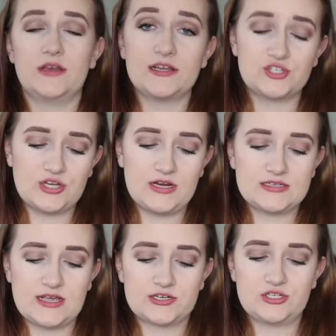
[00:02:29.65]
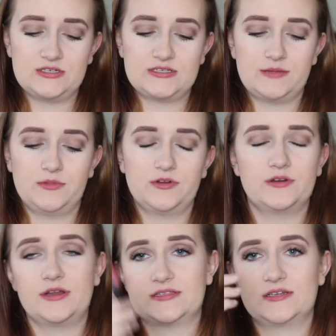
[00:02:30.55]
The next shade is actually similar.
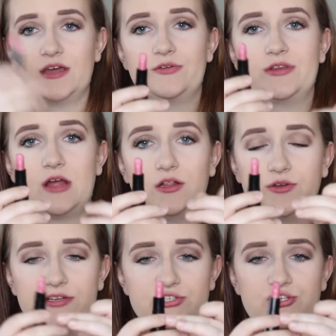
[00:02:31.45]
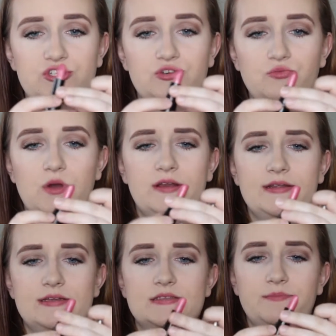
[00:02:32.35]
It's another Color Institute one.
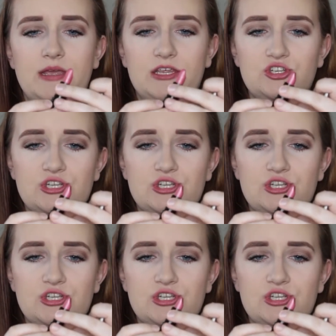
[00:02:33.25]
It's a pinky